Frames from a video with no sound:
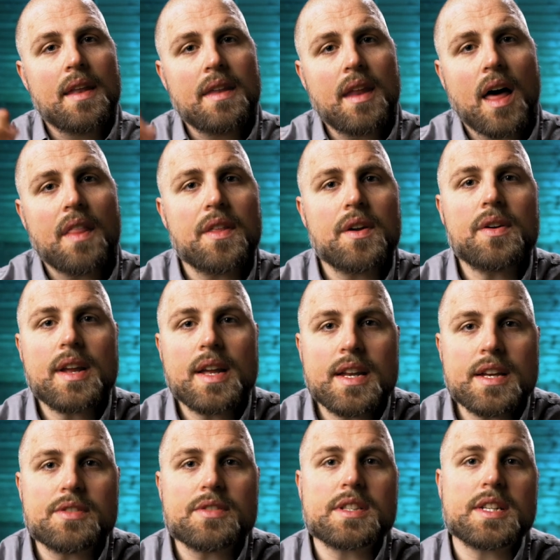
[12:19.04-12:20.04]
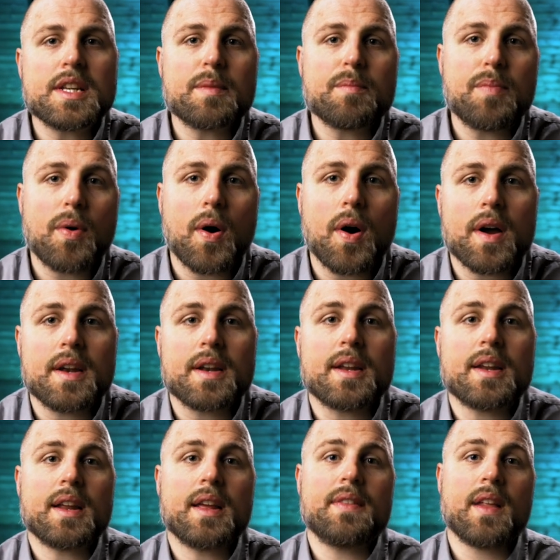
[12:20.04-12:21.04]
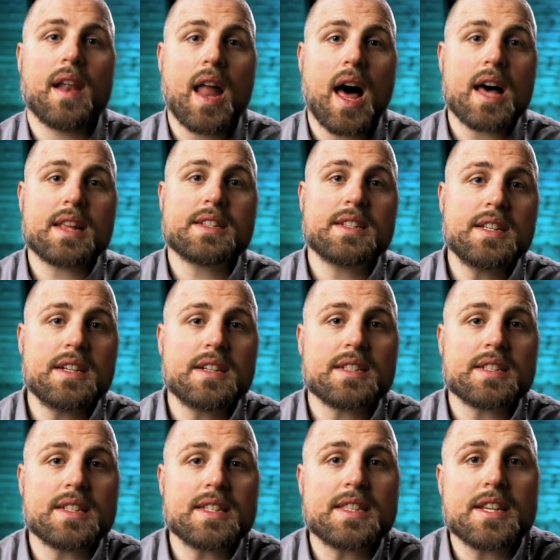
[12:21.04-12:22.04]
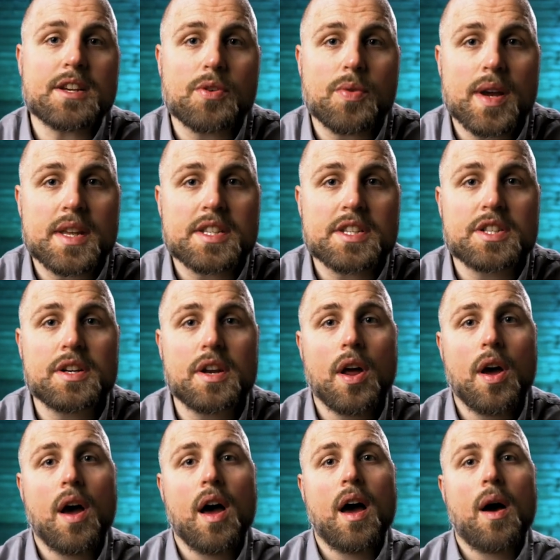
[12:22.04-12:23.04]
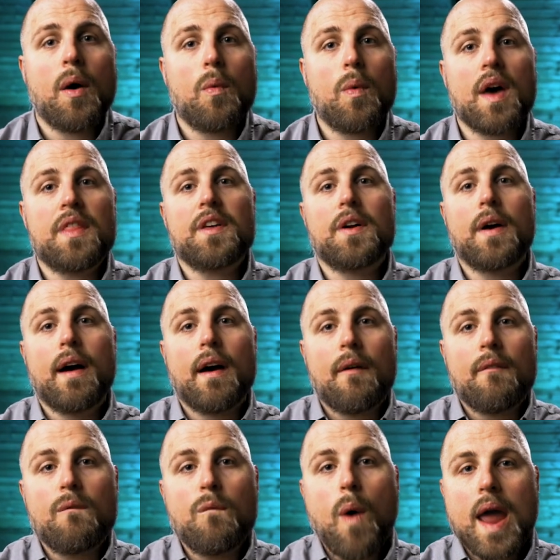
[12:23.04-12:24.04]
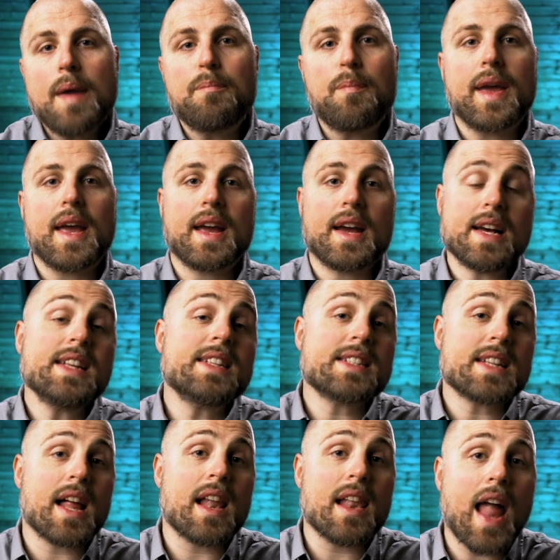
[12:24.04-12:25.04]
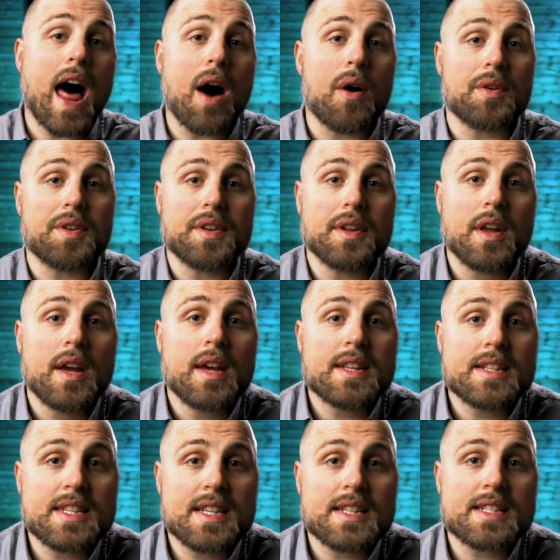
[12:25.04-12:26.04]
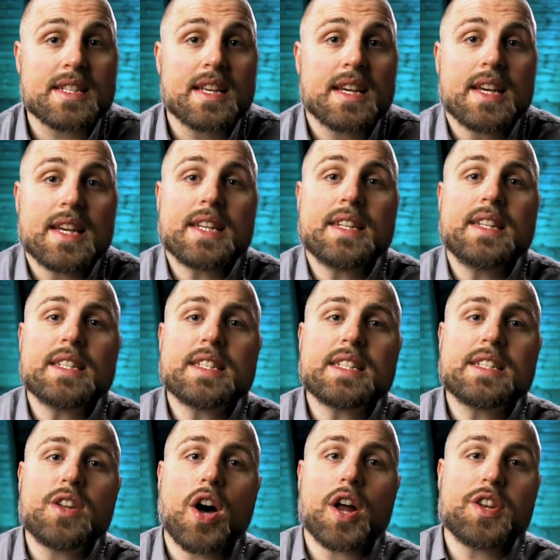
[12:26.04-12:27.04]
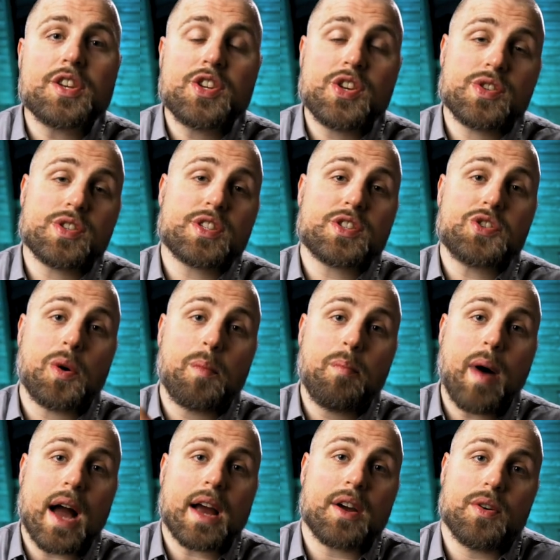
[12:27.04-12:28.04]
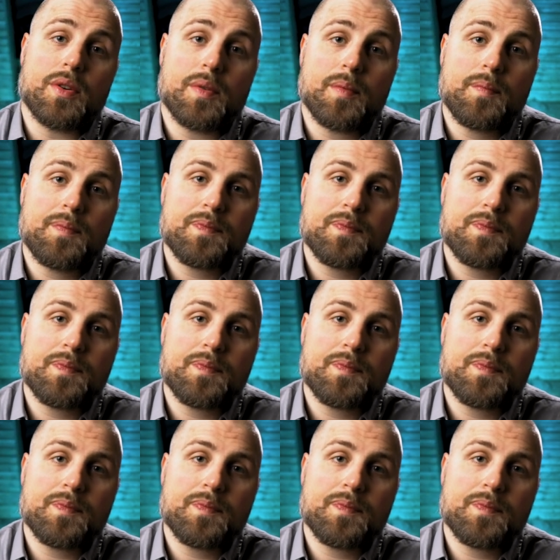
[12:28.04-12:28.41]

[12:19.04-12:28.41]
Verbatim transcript: Another interesting point in the last years is the question whether vaping is allowed, since it does not use tobacco.